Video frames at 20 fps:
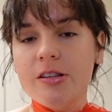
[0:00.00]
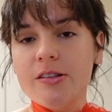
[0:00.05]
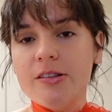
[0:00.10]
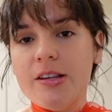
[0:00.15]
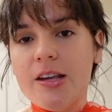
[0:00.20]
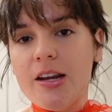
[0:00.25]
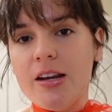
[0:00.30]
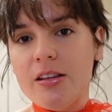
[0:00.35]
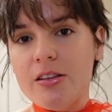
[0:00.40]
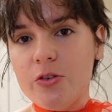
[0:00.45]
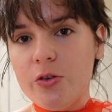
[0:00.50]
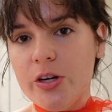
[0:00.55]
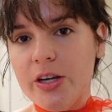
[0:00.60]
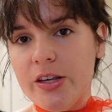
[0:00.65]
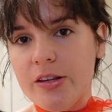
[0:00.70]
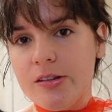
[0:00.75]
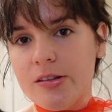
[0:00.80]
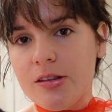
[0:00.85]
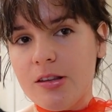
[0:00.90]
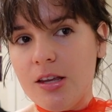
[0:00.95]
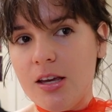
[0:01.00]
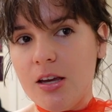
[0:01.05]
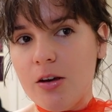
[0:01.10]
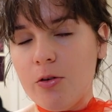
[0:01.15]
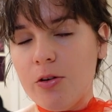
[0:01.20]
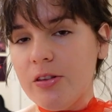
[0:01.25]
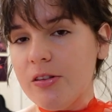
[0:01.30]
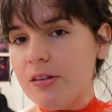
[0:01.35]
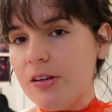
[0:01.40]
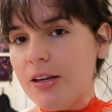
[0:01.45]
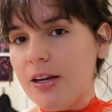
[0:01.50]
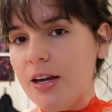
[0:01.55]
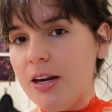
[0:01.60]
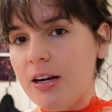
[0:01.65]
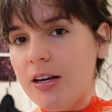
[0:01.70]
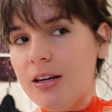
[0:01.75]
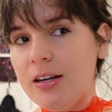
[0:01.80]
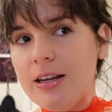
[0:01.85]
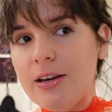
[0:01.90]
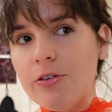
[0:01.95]
to Santa doing his thing once again.
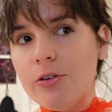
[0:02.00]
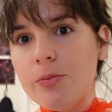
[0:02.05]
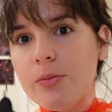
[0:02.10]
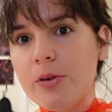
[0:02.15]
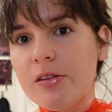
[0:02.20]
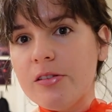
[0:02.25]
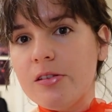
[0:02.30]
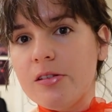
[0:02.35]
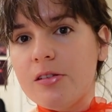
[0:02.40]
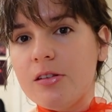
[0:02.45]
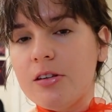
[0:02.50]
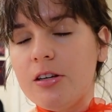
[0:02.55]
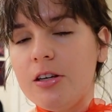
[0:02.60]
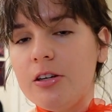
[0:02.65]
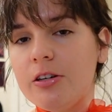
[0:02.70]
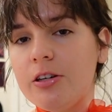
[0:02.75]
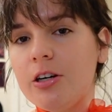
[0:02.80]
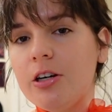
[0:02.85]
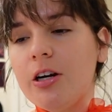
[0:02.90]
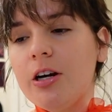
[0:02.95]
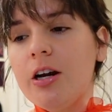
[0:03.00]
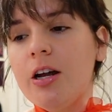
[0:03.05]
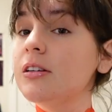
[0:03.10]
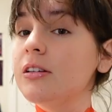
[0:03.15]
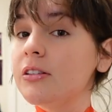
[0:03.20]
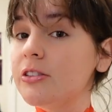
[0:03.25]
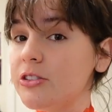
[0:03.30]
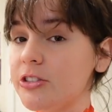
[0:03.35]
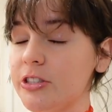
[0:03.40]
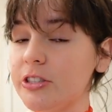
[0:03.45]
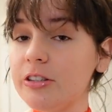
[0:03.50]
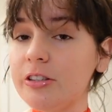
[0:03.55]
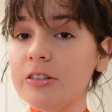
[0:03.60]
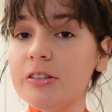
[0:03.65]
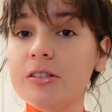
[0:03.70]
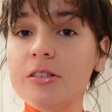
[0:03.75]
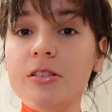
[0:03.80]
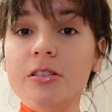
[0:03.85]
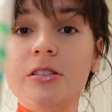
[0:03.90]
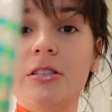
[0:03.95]
He never misses a year.
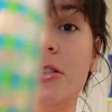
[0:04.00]
Cheers.